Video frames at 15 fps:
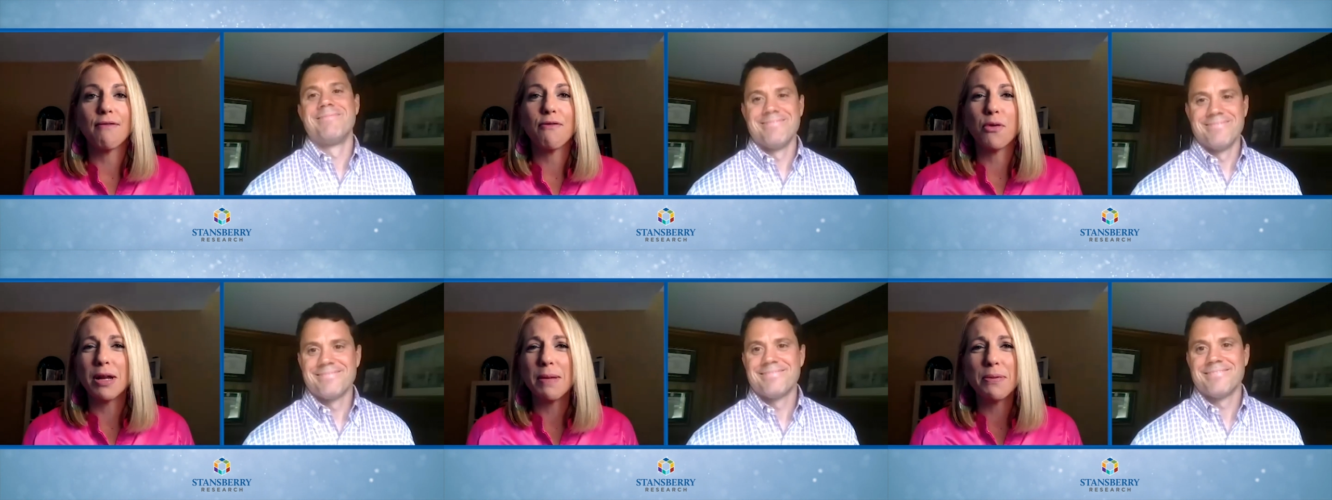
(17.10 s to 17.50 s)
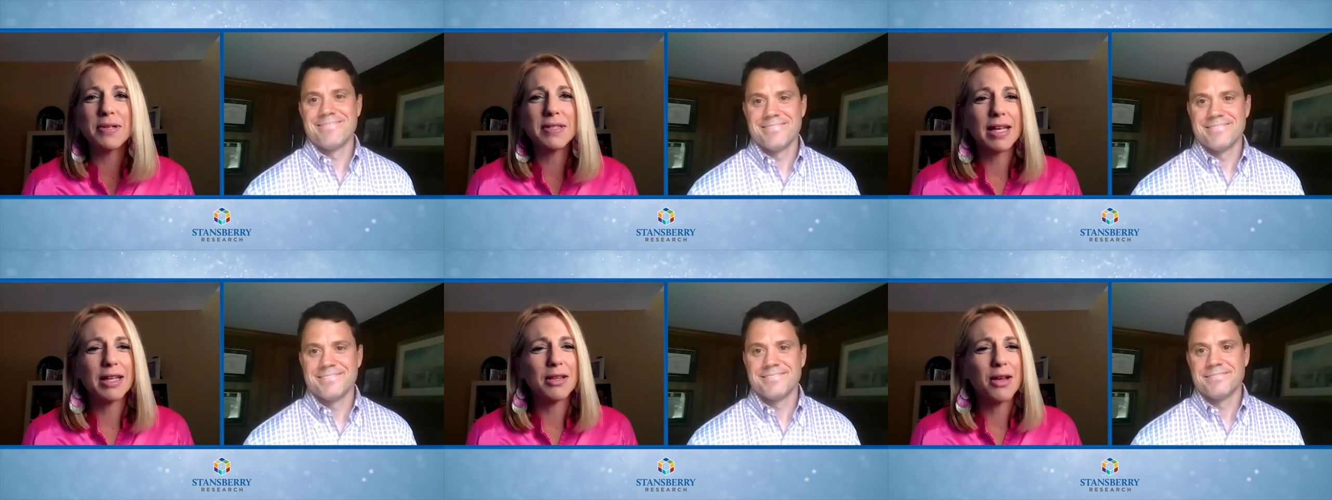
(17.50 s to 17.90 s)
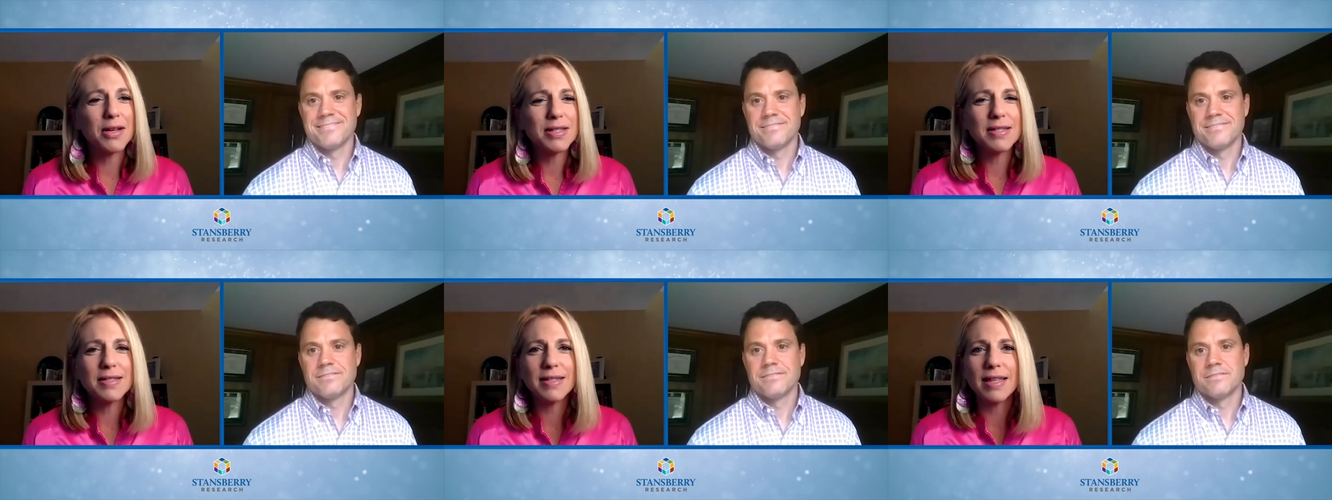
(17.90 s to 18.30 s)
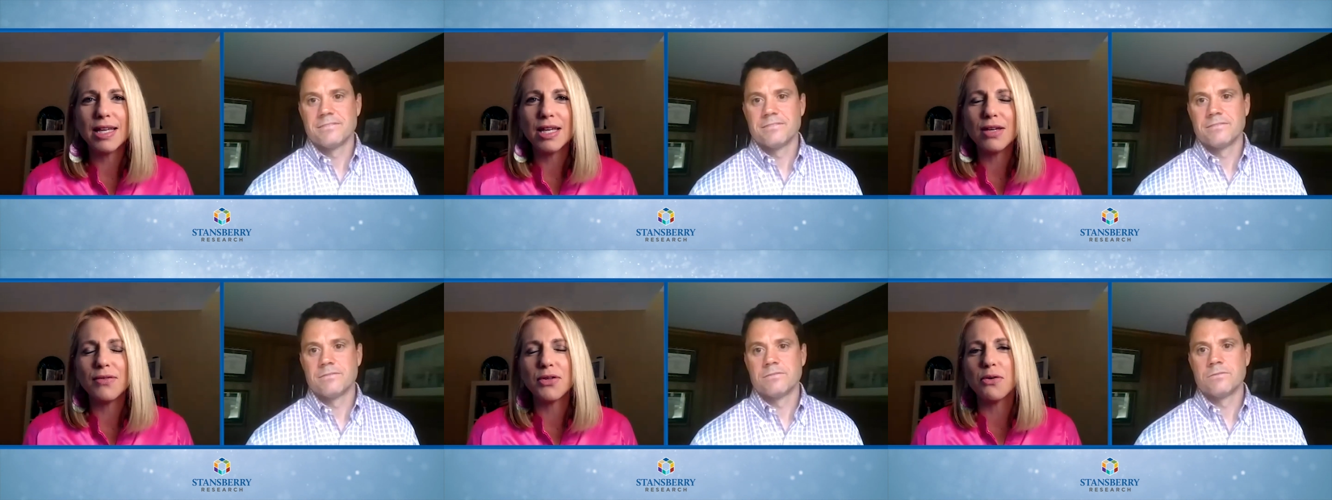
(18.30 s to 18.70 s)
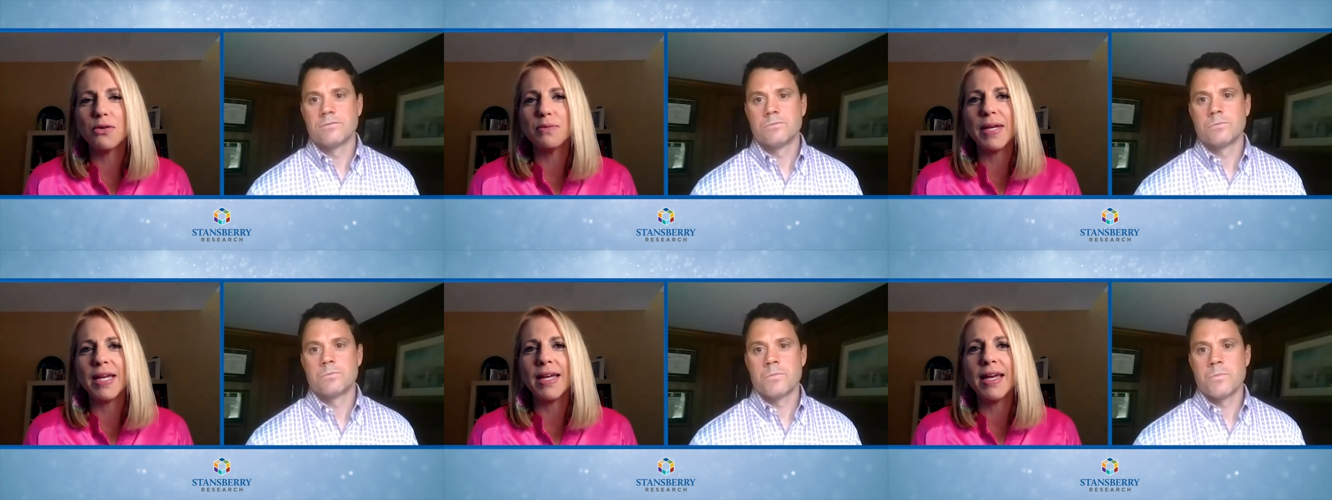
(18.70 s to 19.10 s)
Speaker 1: 40% losses, I think you've told
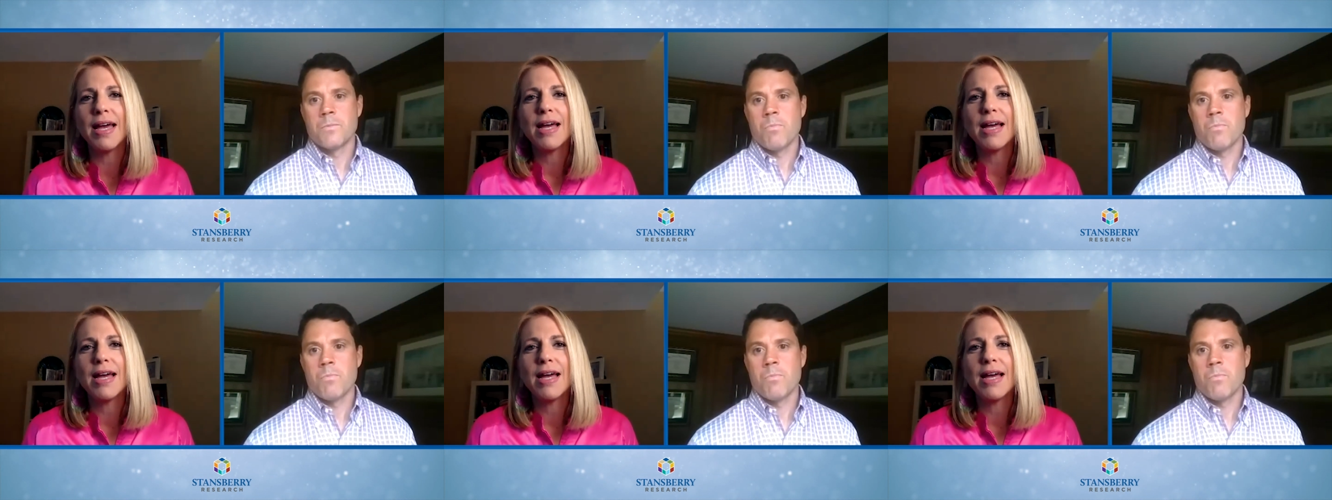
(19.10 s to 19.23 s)
me.